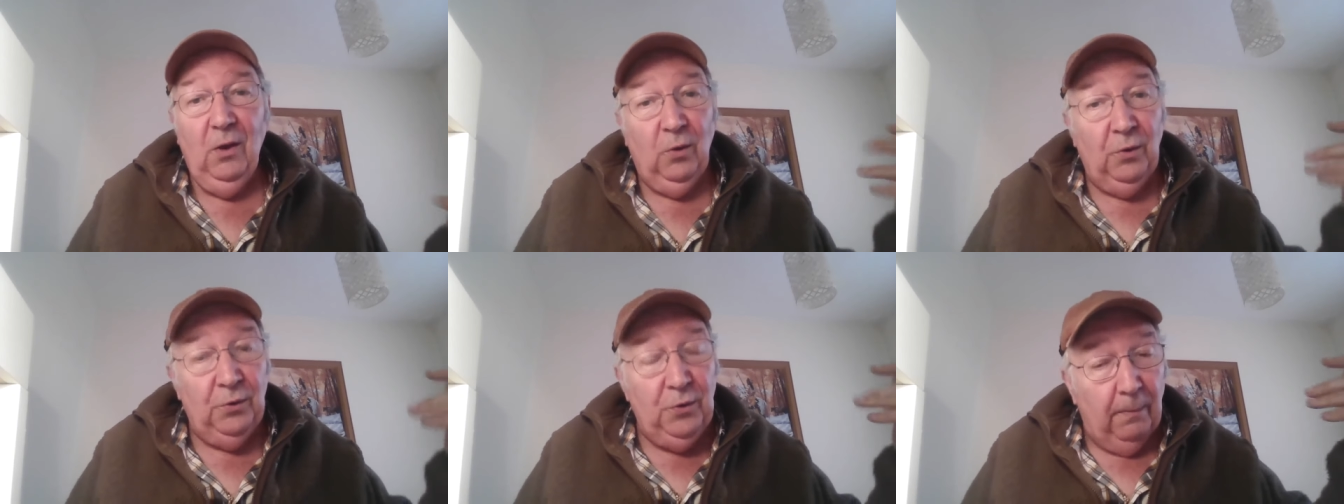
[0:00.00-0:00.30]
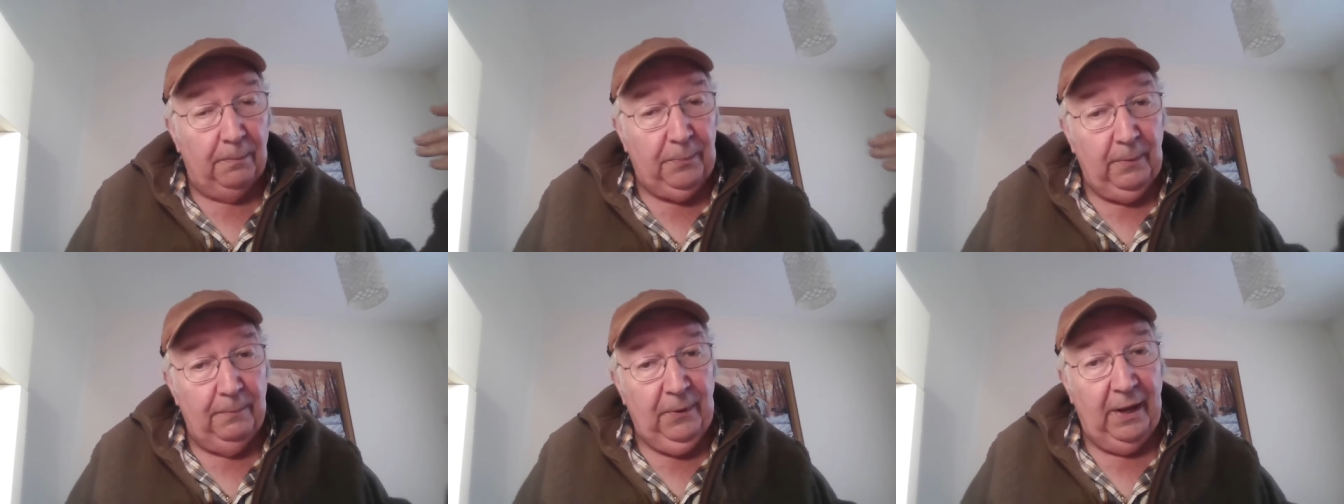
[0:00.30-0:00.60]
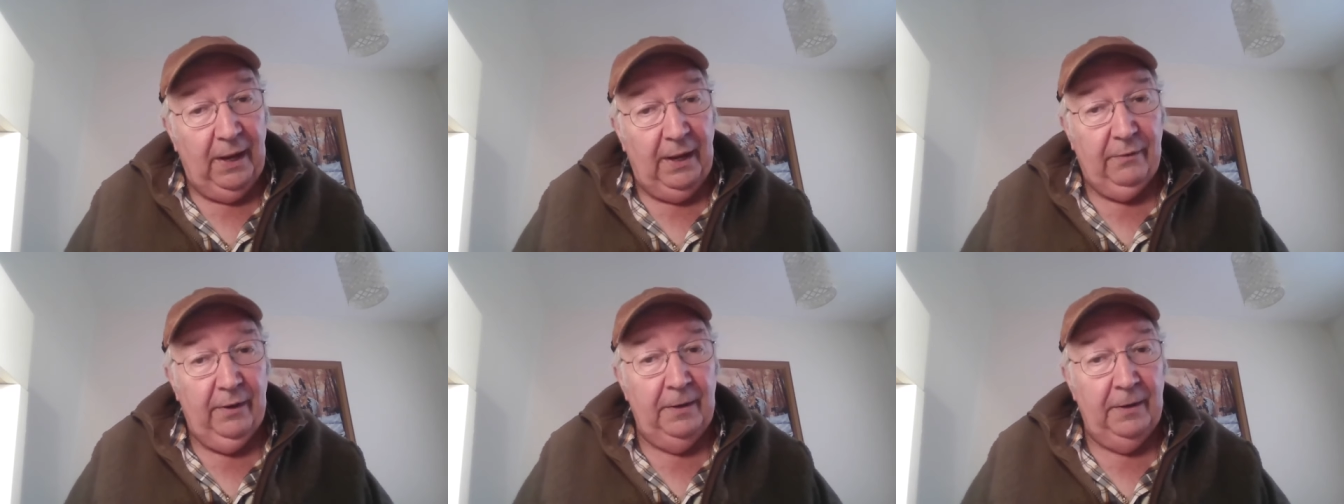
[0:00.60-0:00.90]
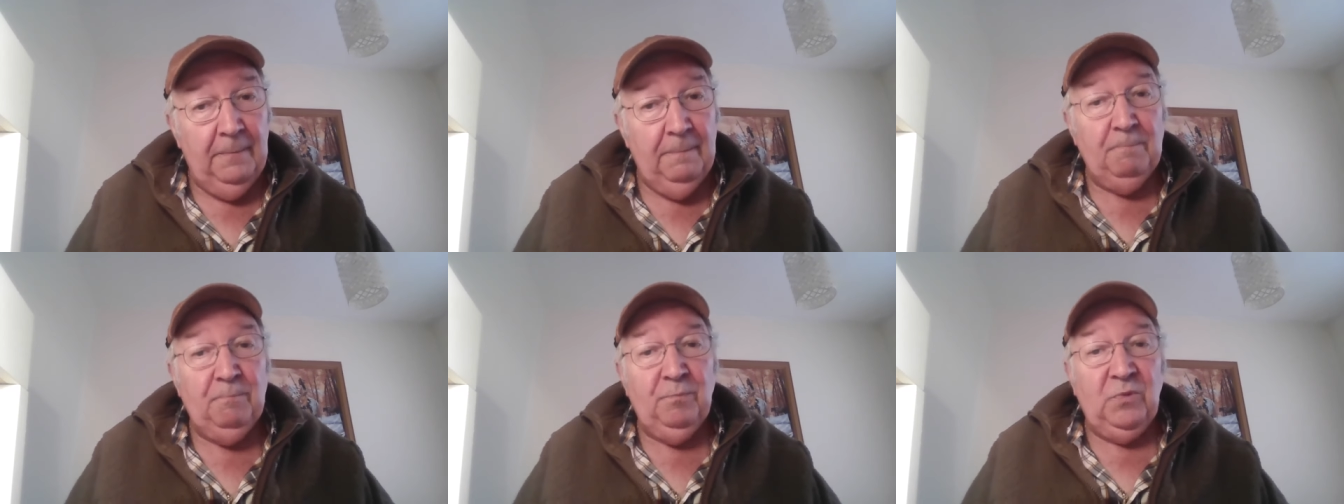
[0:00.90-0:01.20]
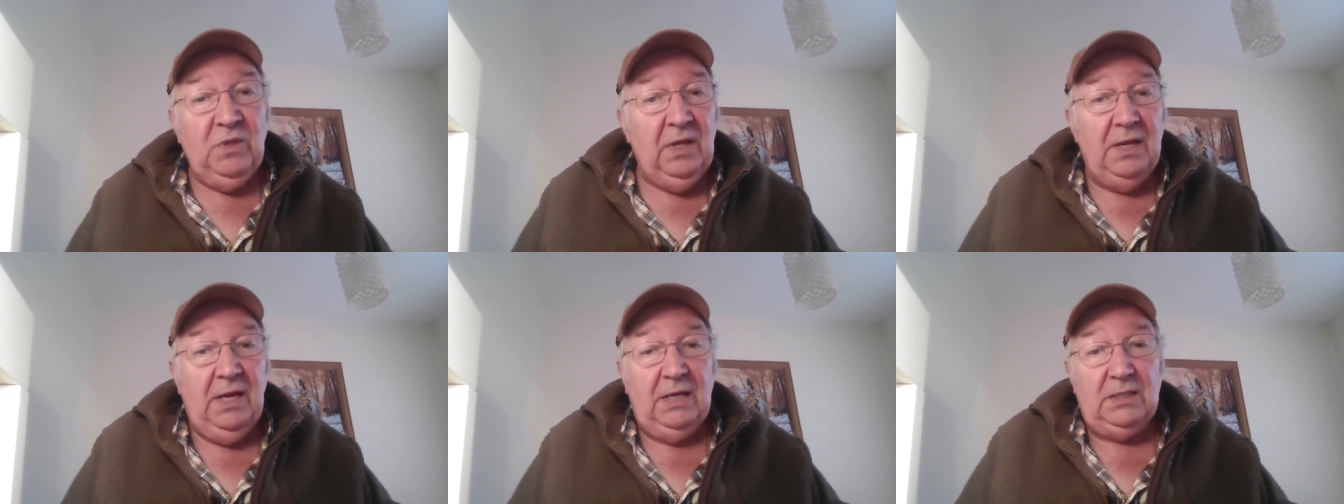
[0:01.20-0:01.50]
or not preparing,
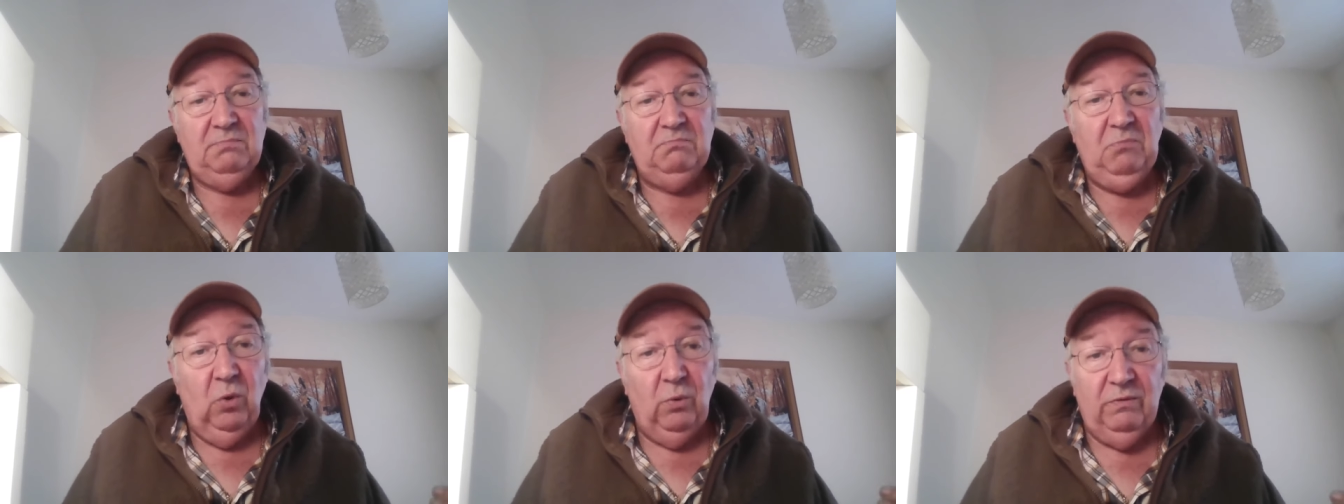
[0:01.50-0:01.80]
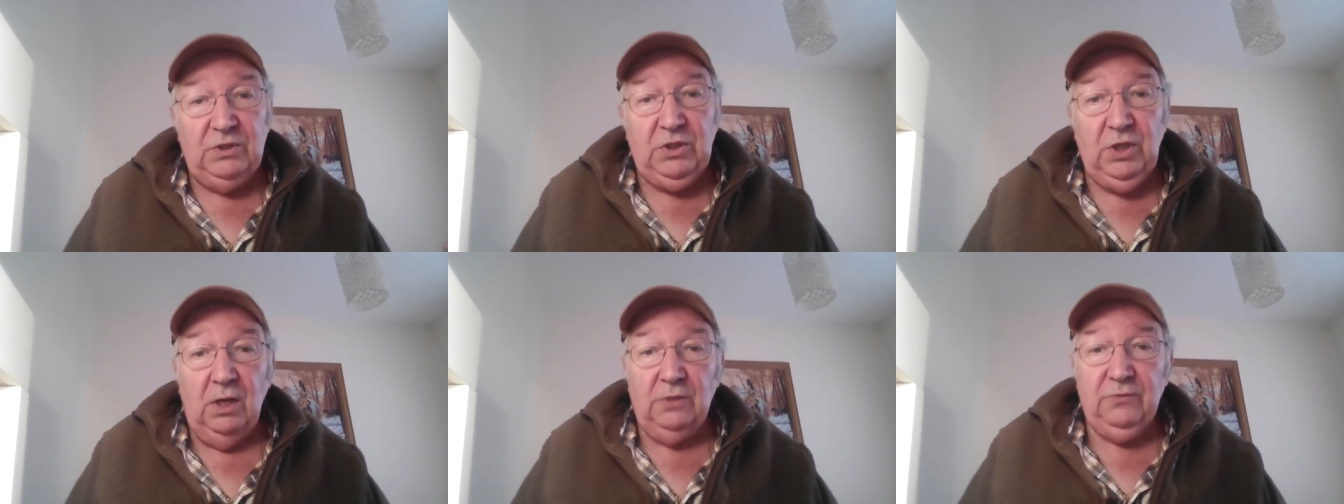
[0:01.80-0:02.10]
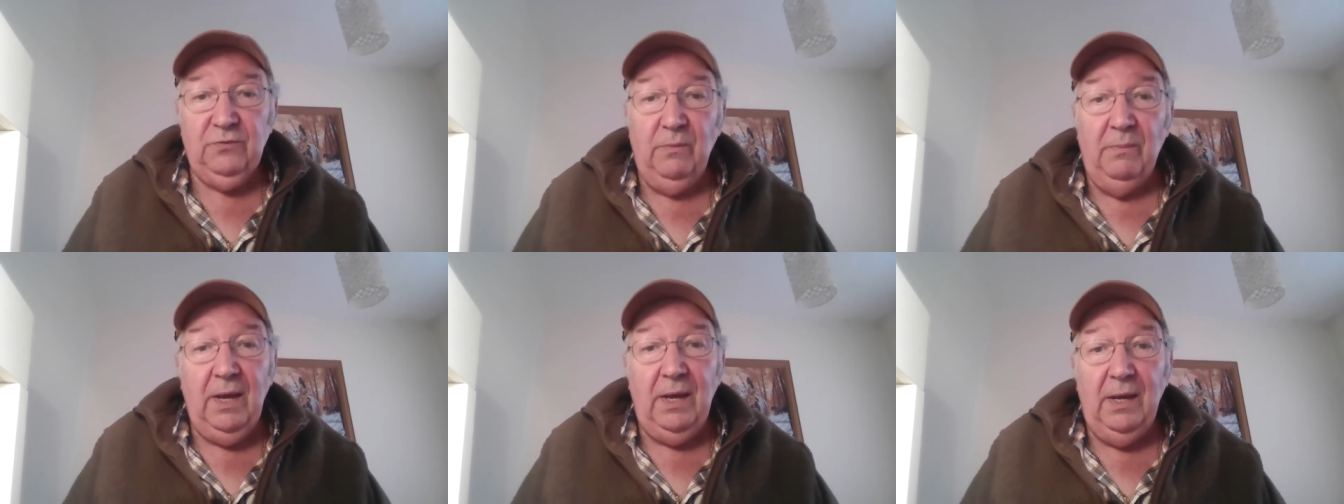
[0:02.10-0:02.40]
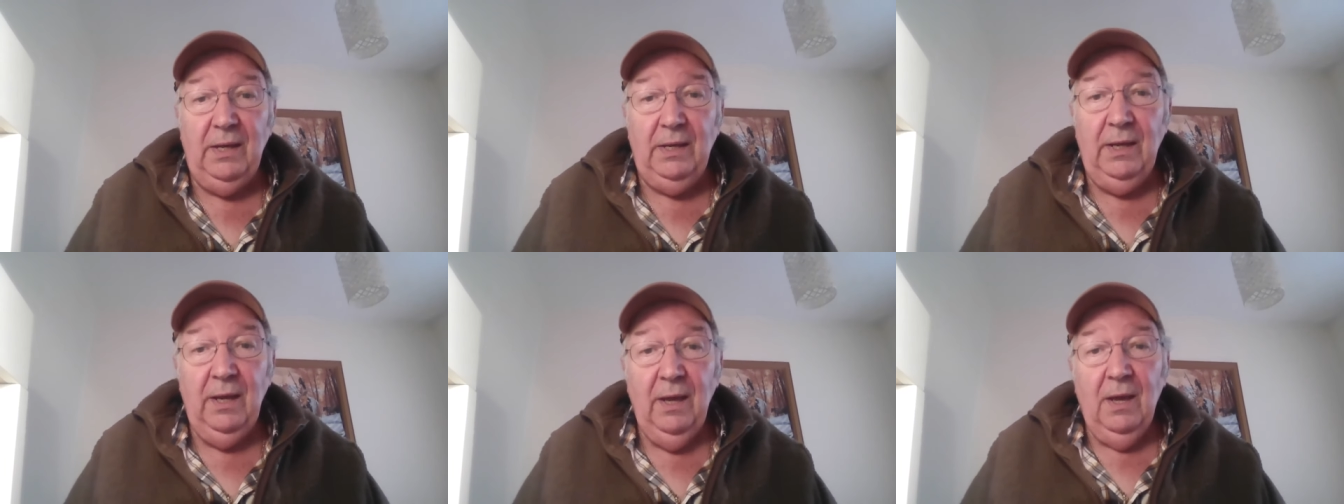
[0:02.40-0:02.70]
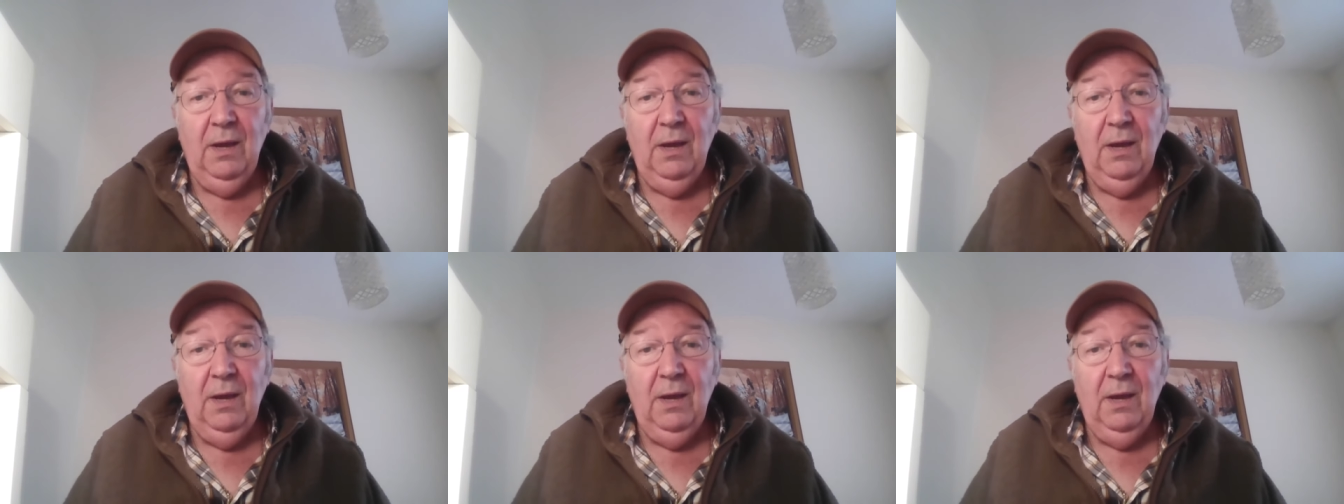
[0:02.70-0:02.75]
yeah. then that's more of a chance for me.